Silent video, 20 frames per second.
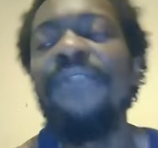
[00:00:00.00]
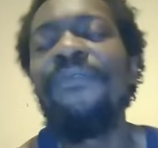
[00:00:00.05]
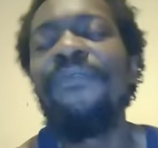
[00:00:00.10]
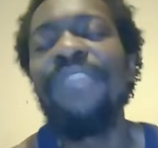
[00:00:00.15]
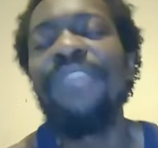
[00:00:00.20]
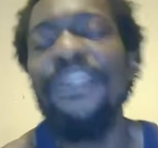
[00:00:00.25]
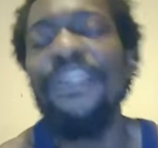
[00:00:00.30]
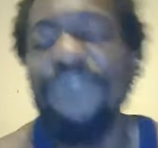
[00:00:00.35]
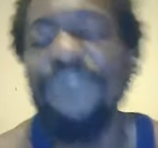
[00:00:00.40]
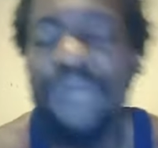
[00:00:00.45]

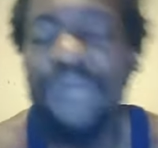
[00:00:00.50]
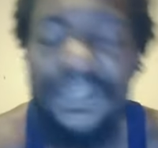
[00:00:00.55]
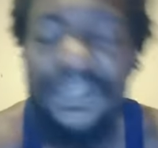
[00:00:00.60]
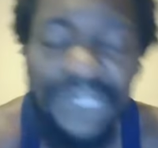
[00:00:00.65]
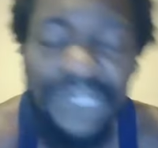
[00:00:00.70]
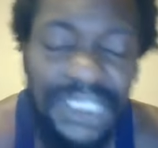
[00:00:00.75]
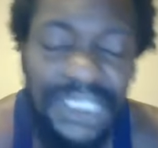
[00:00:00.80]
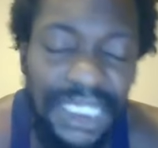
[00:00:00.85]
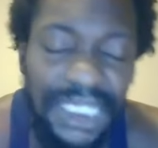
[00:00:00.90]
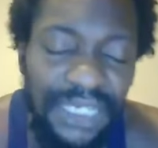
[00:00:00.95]
if you
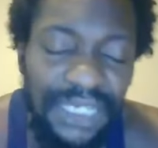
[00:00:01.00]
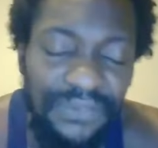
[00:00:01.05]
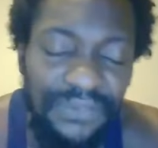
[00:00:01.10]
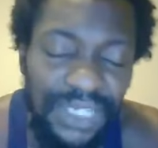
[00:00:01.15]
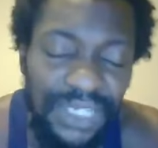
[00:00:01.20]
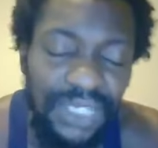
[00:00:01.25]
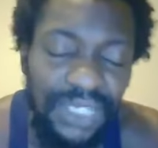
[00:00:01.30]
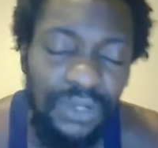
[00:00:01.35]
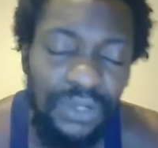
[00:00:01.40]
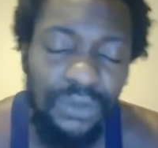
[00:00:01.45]
ever seen a
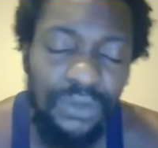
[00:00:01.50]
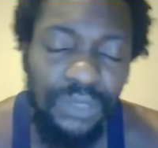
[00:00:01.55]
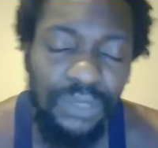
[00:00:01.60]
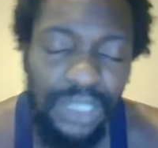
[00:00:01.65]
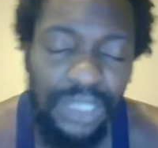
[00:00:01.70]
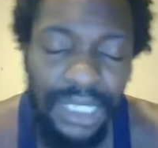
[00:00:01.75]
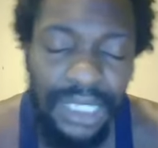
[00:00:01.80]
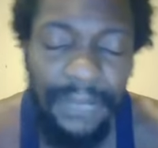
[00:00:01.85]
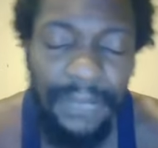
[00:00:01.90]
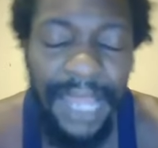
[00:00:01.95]
video,
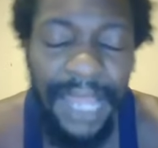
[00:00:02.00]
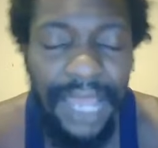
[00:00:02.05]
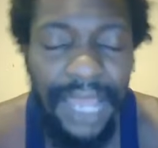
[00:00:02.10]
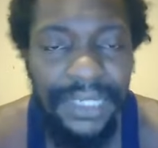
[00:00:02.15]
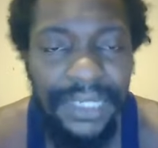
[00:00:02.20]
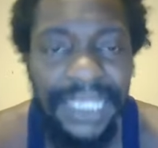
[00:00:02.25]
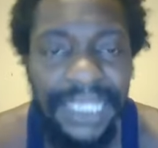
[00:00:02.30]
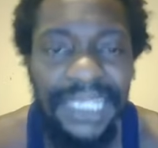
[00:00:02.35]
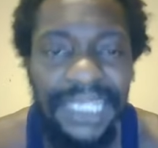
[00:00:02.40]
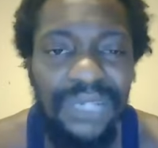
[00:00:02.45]
look up how
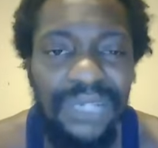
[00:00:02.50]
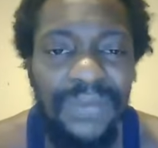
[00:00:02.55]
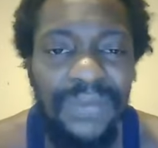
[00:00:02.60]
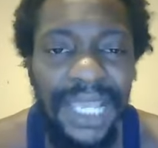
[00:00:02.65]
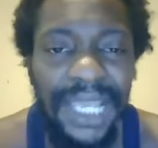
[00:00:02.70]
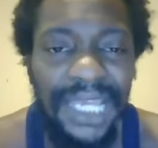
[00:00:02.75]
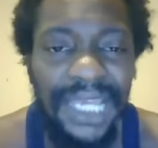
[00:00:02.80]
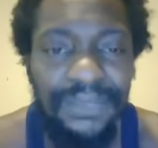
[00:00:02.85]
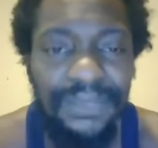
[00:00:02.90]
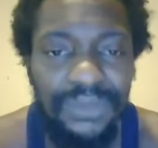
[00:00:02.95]
they kill
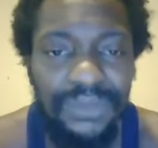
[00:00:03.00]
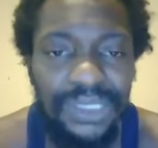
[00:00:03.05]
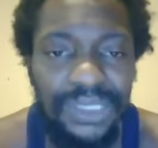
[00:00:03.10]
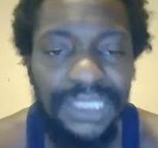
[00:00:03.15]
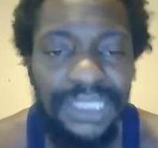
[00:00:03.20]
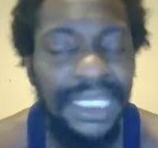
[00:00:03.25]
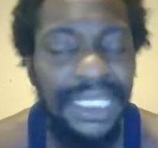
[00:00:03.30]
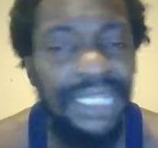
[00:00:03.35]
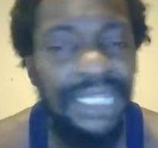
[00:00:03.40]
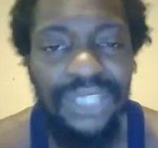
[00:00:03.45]
animals.
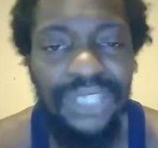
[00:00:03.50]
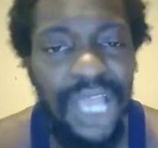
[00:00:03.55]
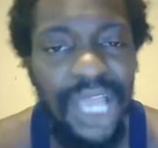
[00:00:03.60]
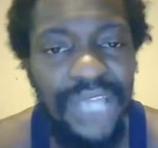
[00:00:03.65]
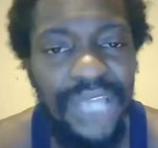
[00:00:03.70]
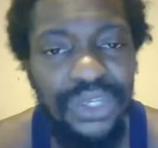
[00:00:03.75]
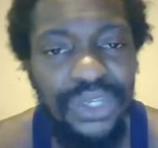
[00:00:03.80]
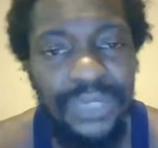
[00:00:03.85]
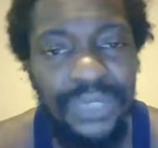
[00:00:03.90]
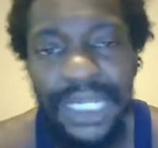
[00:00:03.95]

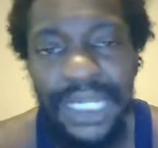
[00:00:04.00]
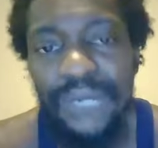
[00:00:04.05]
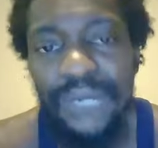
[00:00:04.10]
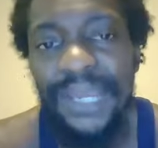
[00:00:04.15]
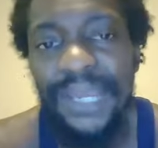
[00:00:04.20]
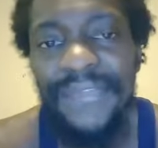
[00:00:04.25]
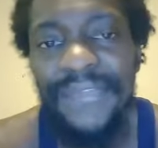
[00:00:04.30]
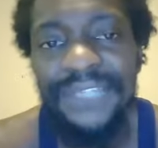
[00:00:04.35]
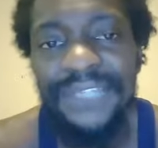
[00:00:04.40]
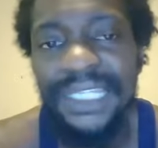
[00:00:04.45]
Y'all know they
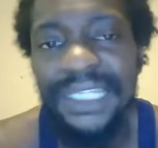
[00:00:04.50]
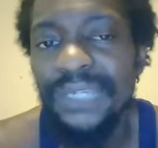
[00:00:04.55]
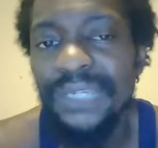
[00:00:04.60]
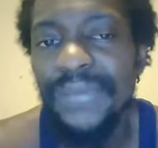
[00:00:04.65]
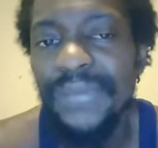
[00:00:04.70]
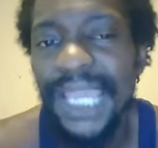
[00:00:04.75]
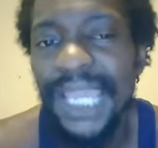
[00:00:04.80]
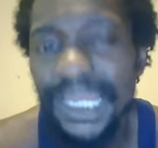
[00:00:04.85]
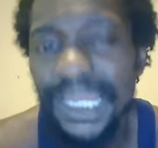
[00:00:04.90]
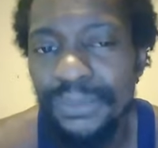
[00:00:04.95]
don't have to
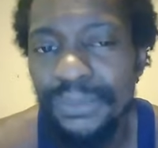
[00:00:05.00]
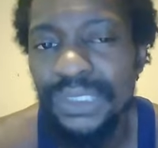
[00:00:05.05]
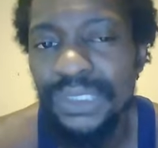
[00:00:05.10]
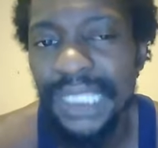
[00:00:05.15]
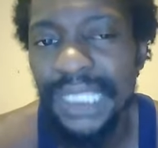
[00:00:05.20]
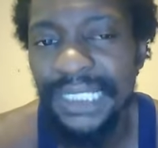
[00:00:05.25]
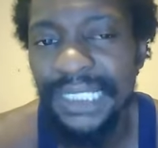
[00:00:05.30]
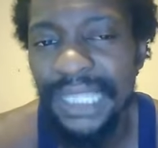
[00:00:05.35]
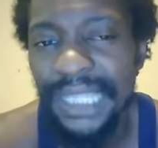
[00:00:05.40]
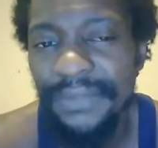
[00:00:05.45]
kill animals
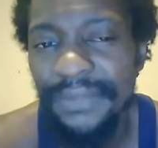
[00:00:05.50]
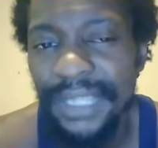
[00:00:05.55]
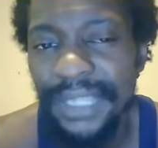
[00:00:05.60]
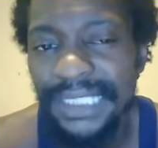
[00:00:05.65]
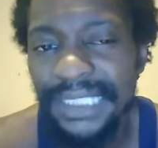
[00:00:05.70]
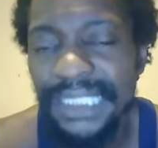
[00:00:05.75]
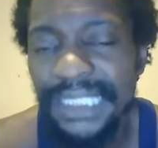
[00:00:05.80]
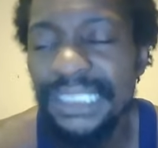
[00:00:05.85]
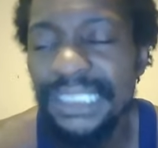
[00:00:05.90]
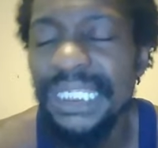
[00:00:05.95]
like that,
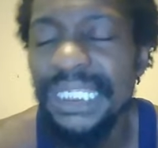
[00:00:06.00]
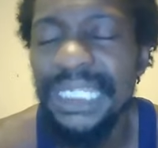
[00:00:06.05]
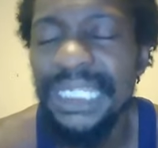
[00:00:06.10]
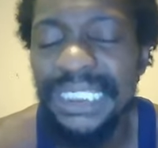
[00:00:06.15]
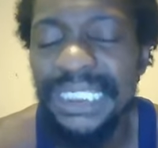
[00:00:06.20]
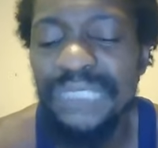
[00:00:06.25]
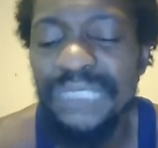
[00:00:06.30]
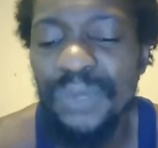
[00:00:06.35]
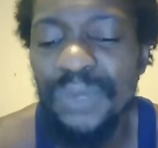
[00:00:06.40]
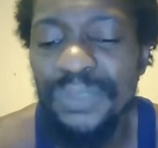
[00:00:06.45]
right? See,
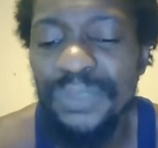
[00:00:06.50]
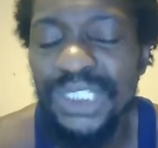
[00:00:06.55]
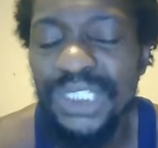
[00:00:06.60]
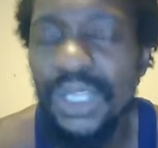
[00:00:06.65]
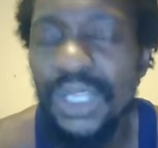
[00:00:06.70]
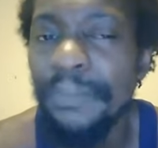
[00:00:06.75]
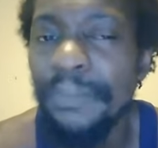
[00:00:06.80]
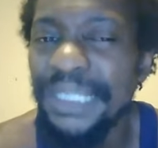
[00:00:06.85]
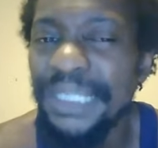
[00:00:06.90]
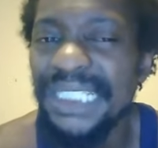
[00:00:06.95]
this is where we
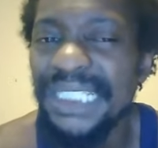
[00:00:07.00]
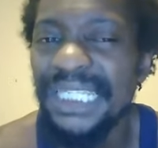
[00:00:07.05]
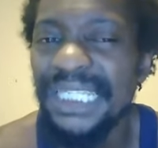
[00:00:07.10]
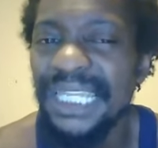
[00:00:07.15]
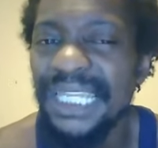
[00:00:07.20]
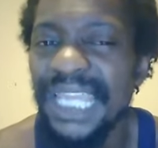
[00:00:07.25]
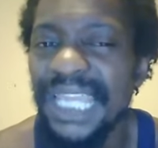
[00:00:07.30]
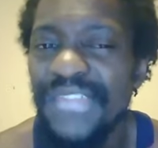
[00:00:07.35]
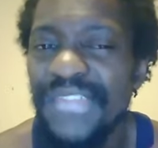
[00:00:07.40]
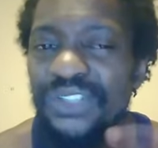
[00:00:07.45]
start
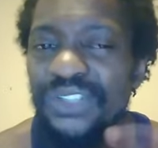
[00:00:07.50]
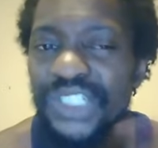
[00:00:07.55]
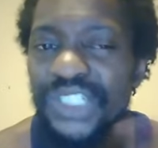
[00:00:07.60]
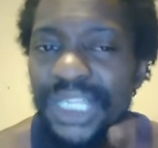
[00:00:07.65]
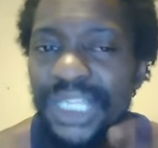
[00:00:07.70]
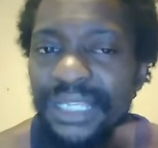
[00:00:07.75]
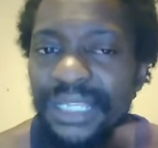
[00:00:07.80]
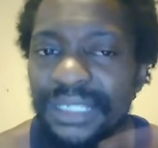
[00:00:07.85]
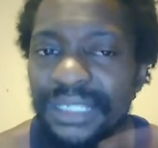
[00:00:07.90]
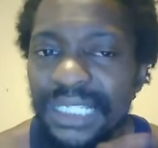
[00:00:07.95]
piecing together
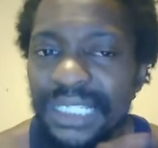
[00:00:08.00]
shit.